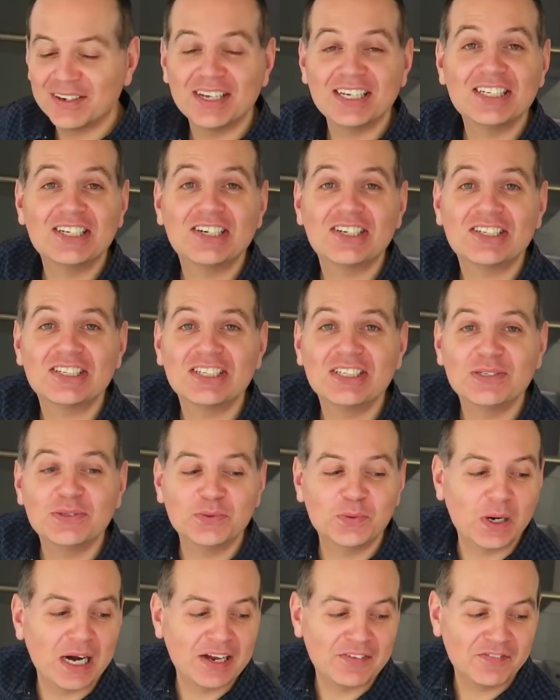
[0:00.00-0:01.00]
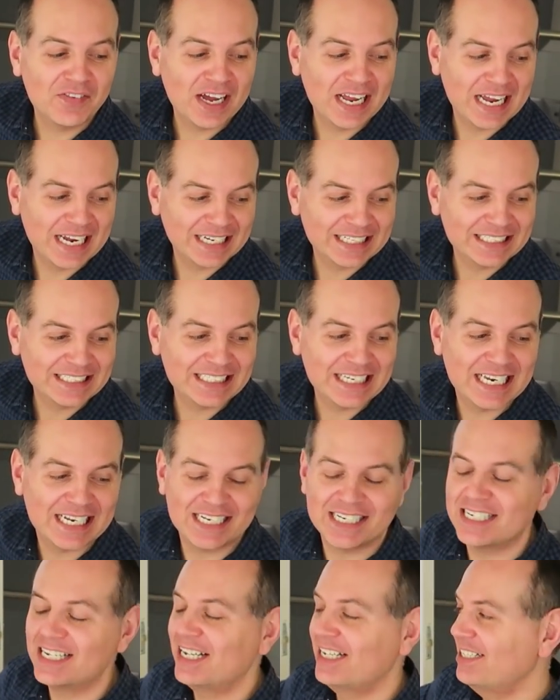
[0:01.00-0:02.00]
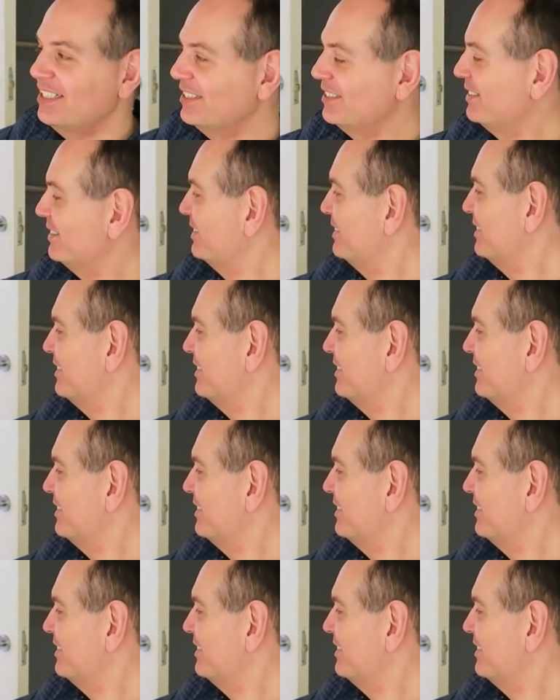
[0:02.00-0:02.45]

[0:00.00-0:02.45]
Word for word: He got a new Wi-Fi extender. It's